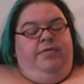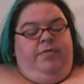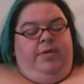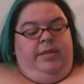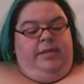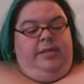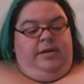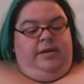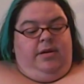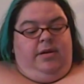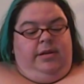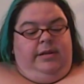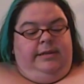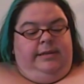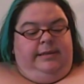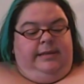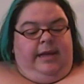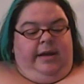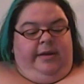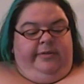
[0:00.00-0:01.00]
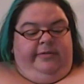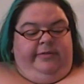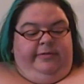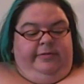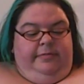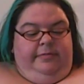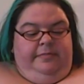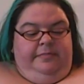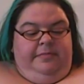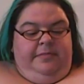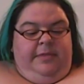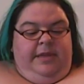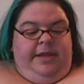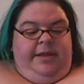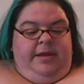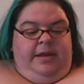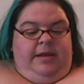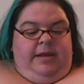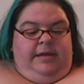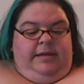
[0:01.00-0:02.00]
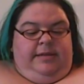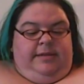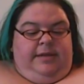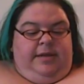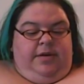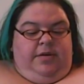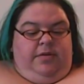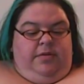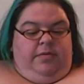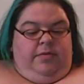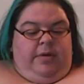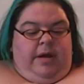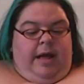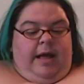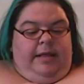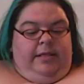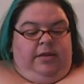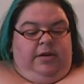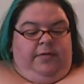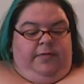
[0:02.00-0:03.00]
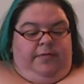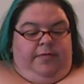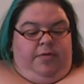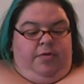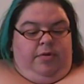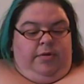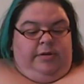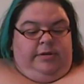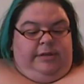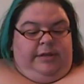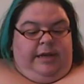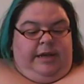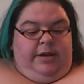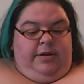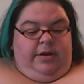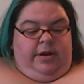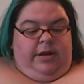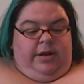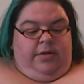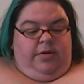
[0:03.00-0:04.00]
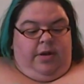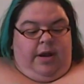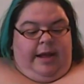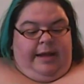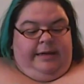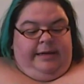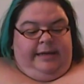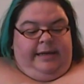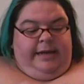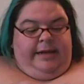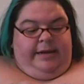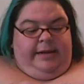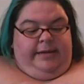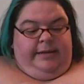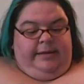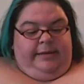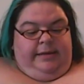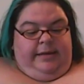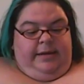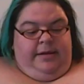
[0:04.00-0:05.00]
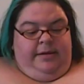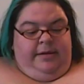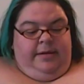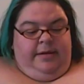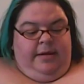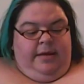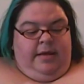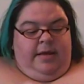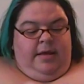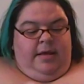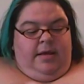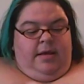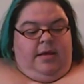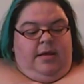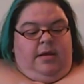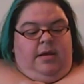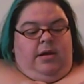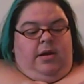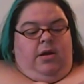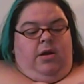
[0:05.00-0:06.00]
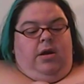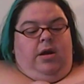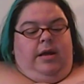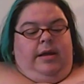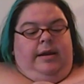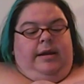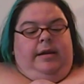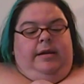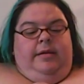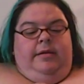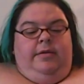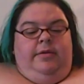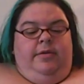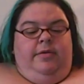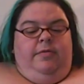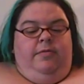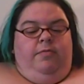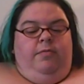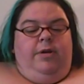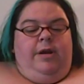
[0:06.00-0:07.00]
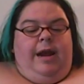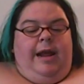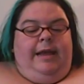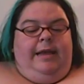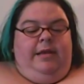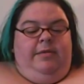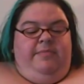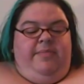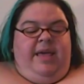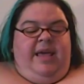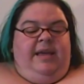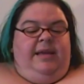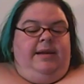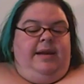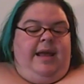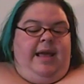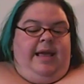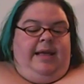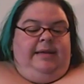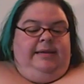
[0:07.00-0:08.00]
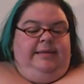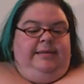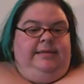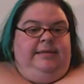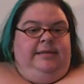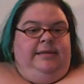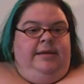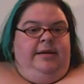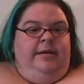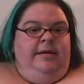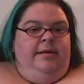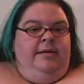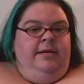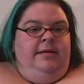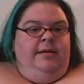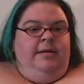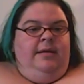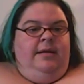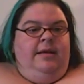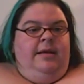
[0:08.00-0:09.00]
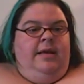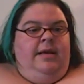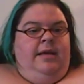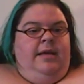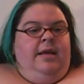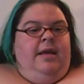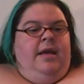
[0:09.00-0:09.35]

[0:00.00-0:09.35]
on the doll if you want the doll itself. So I look forward to hearing your ideas on what I can make next.